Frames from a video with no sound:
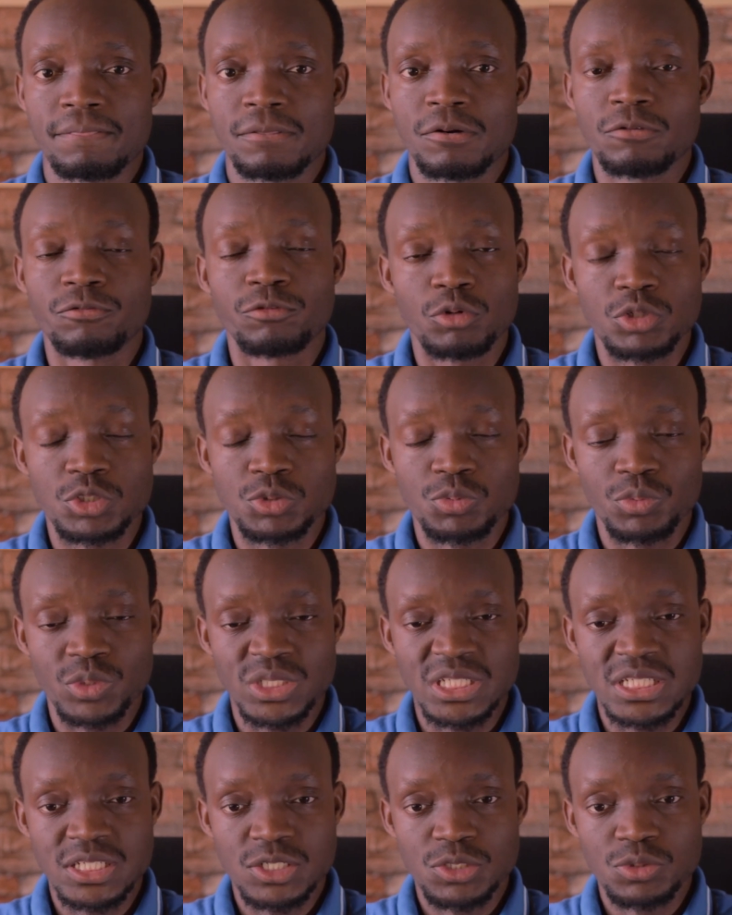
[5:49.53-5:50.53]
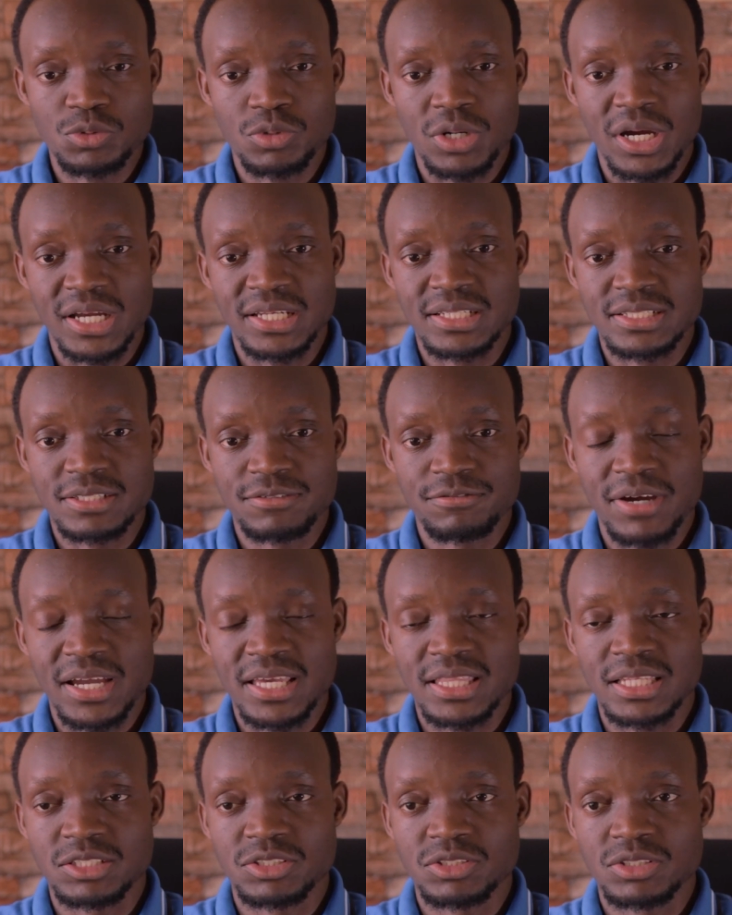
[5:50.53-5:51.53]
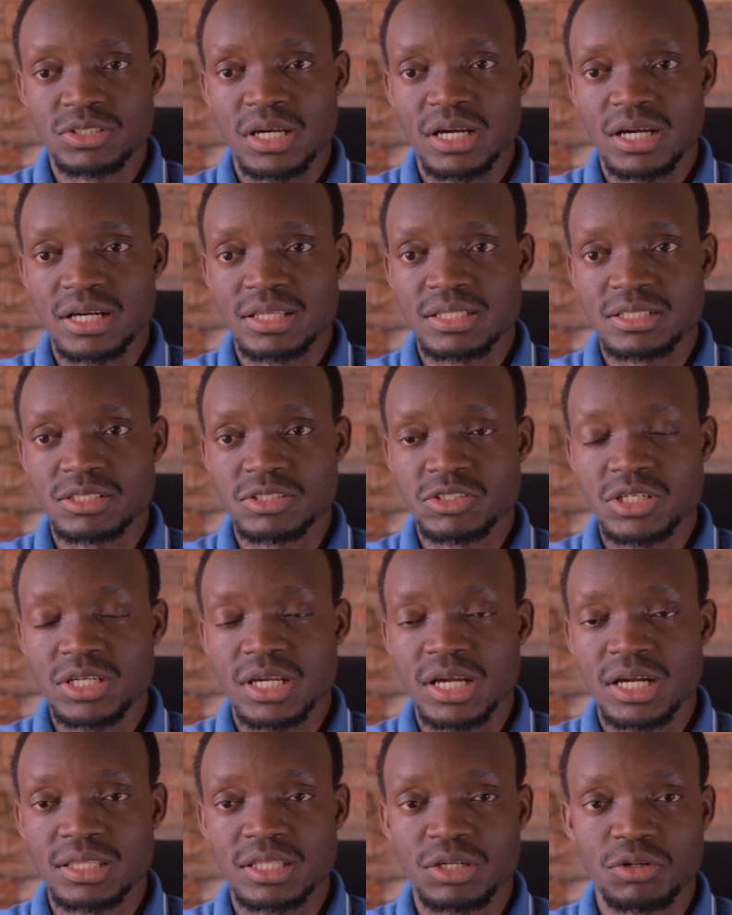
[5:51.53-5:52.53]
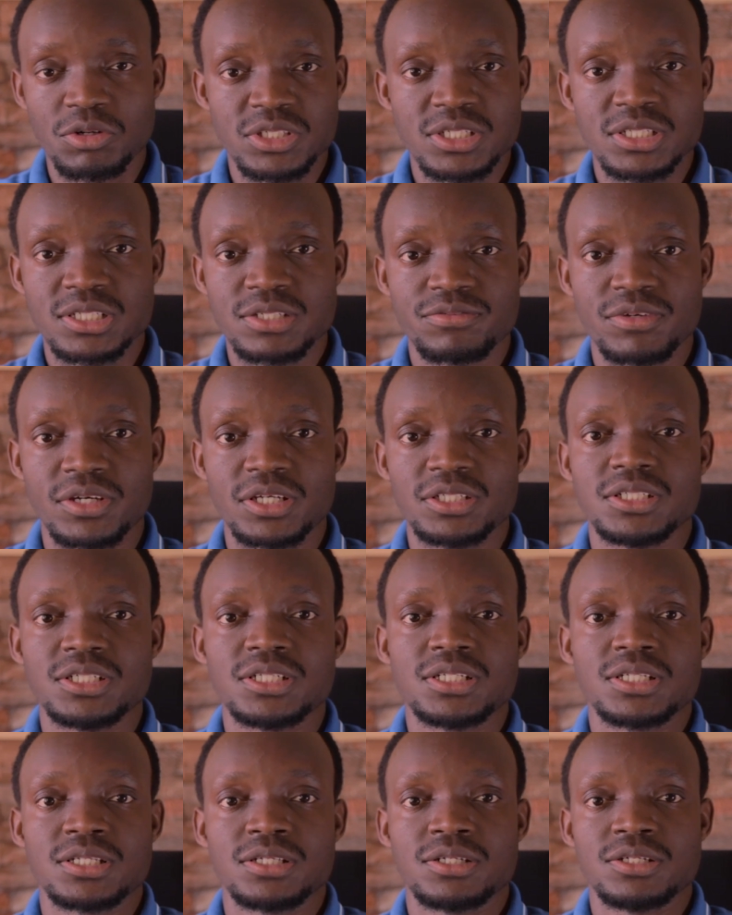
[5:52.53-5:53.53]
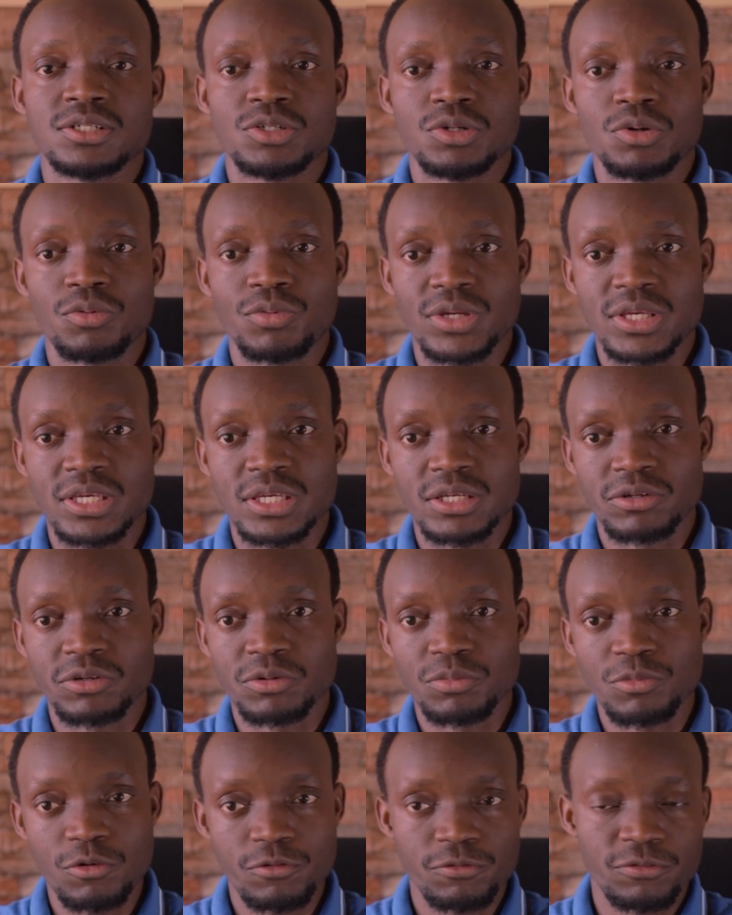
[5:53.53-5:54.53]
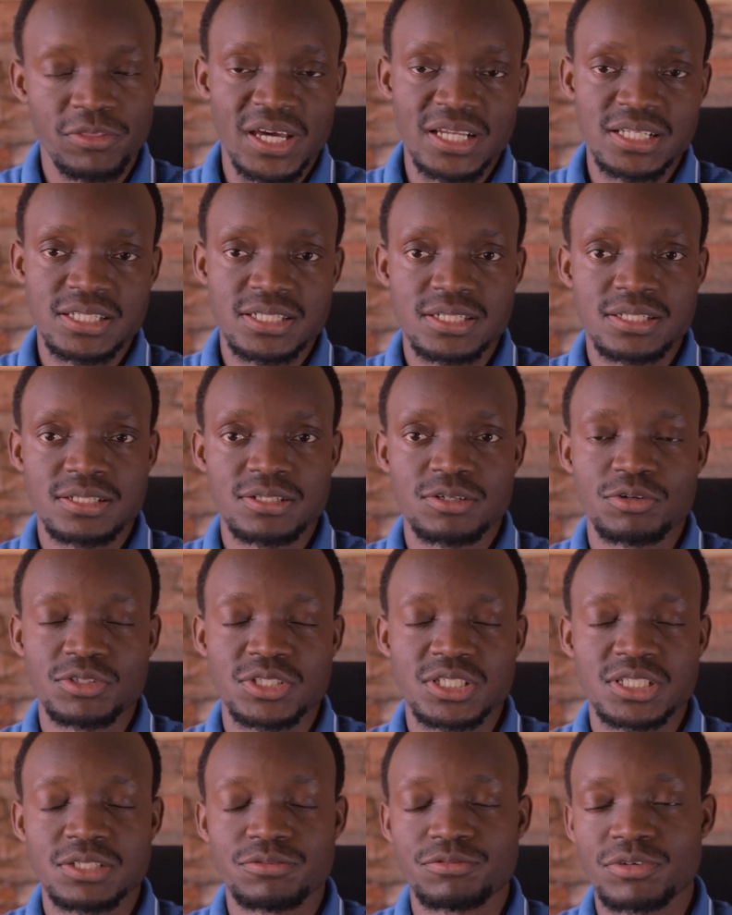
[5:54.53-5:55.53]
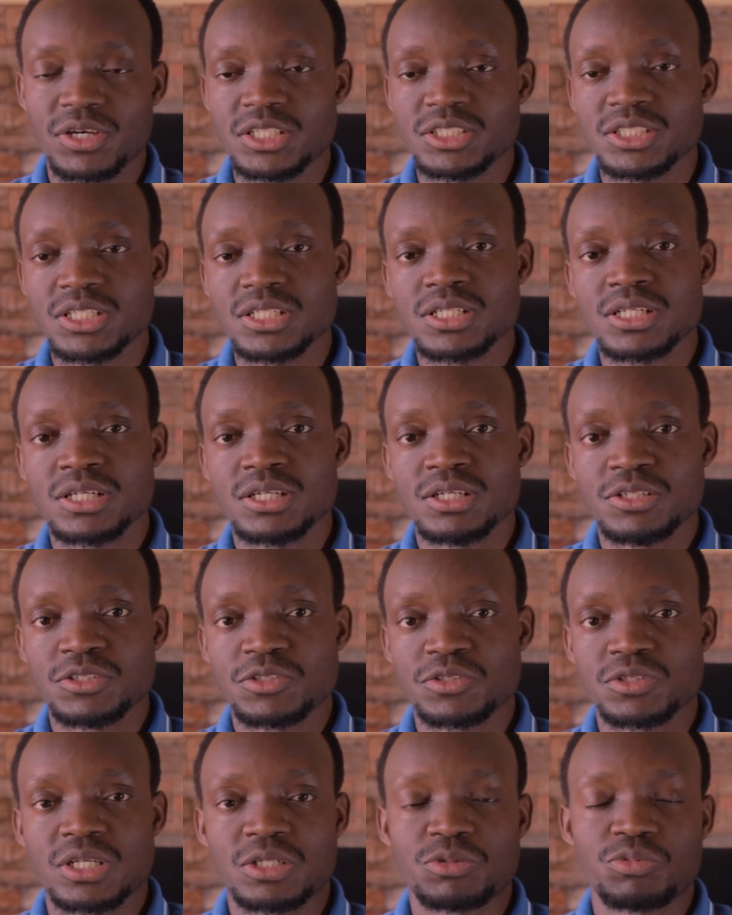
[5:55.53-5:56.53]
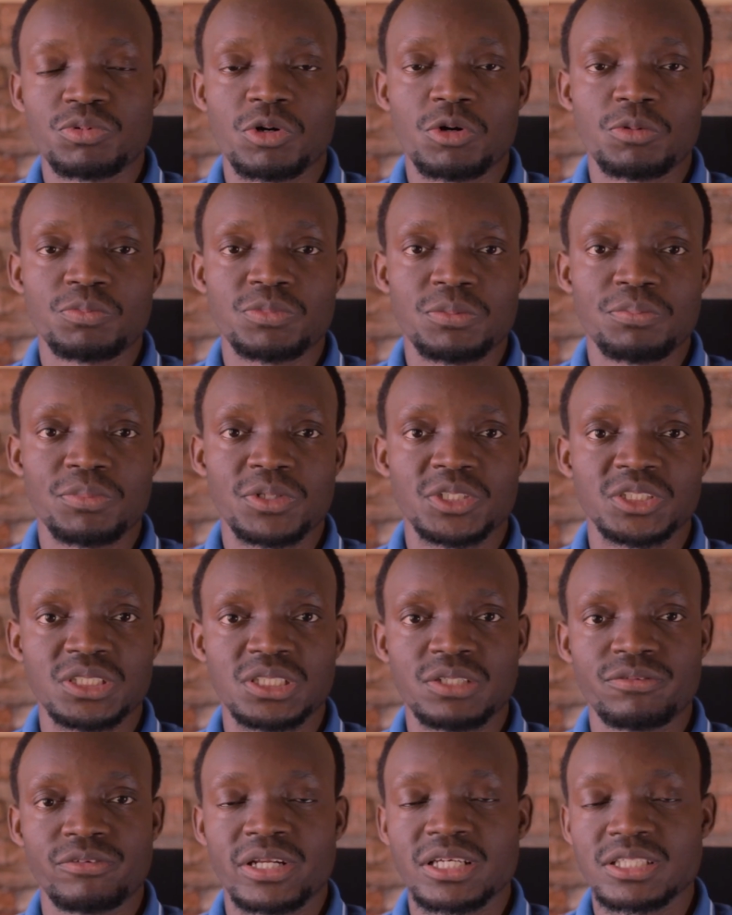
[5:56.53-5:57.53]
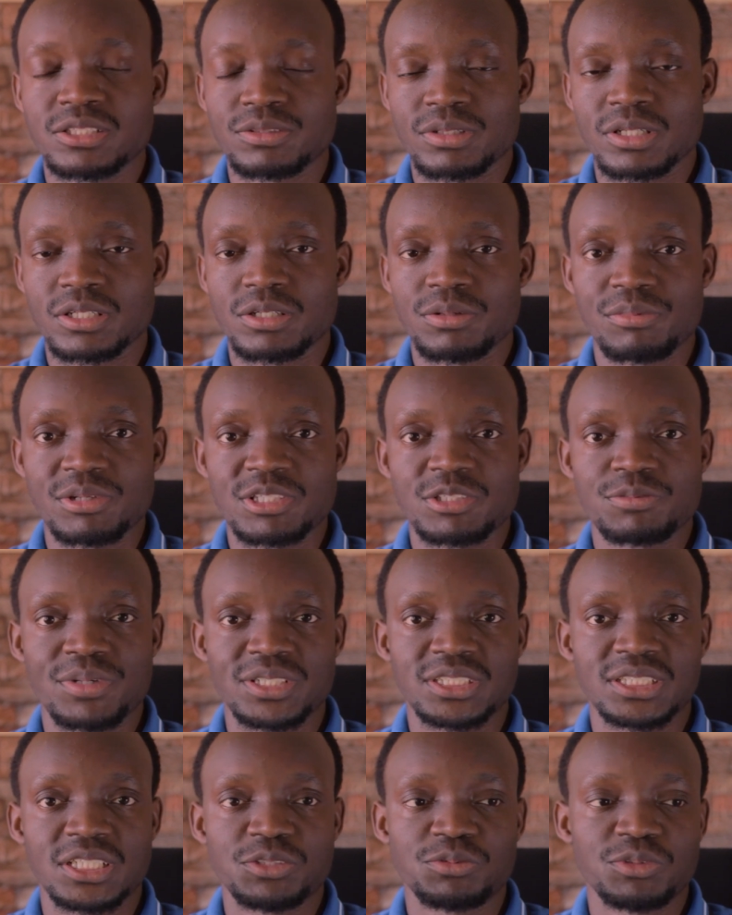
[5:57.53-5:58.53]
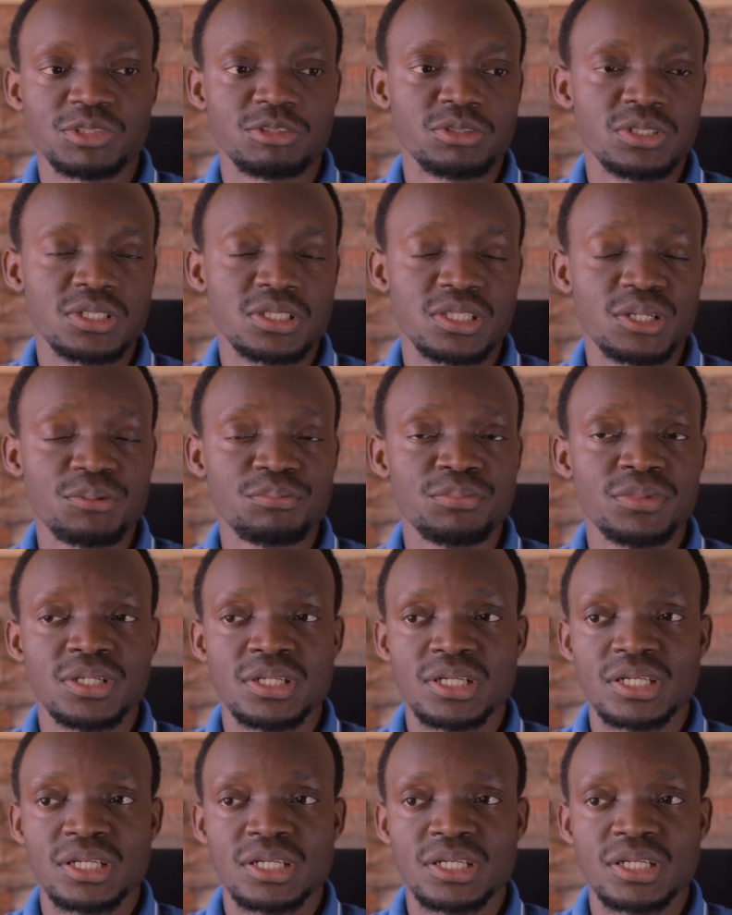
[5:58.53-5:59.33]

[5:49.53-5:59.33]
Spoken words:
Of course, we need to identify the trigger, the causative agent. We remove that causative agent so that we help the patient even as much as we treat them.